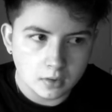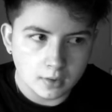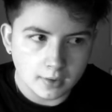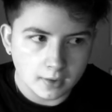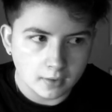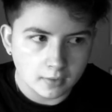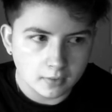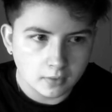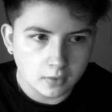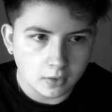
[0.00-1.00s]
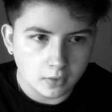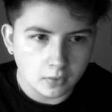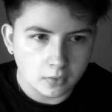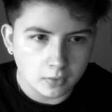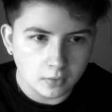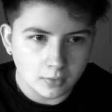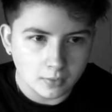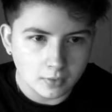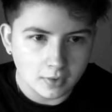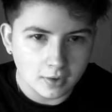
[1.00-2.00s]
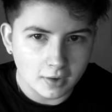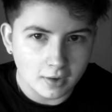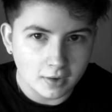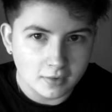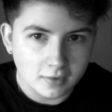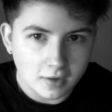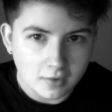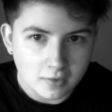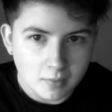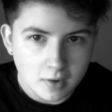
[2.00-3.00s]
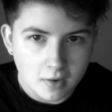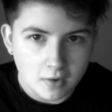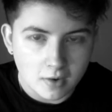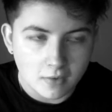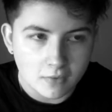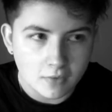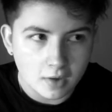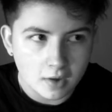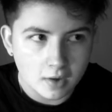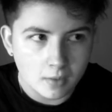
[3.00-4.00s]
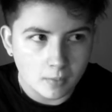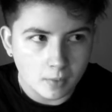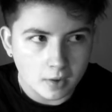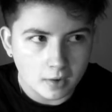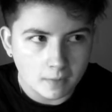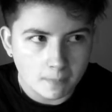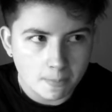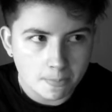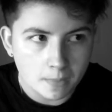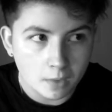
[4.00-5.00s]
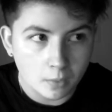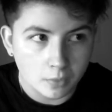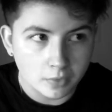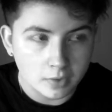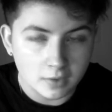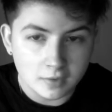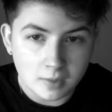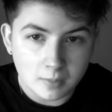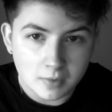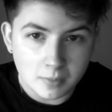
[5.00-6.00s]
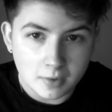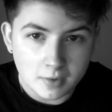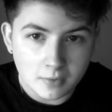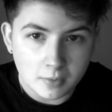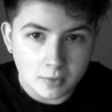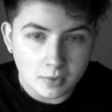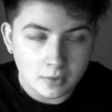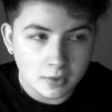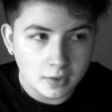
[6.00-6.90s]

I guess, going through a stage in my life where I wasn't accepted by everyone,